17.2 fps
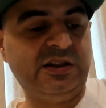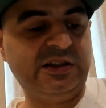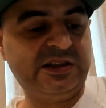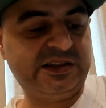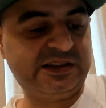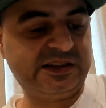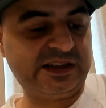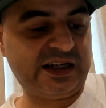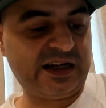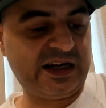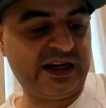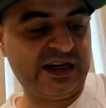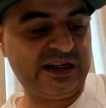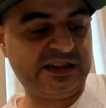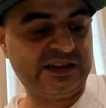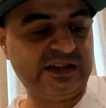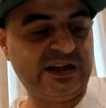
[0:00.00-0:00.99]

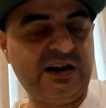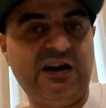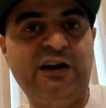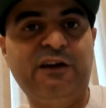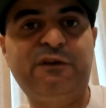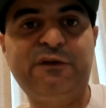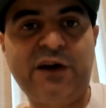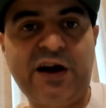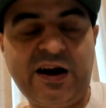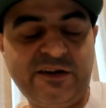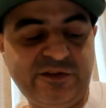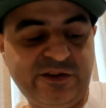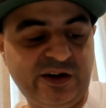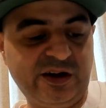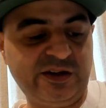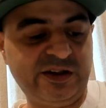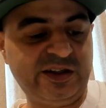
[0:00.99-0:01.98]
signs a
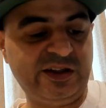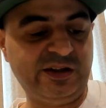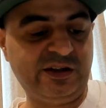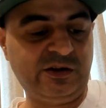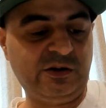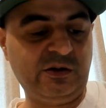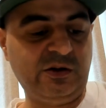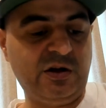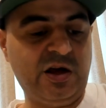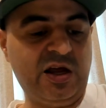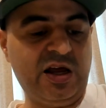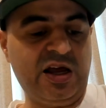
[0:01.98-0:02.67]
5-year deal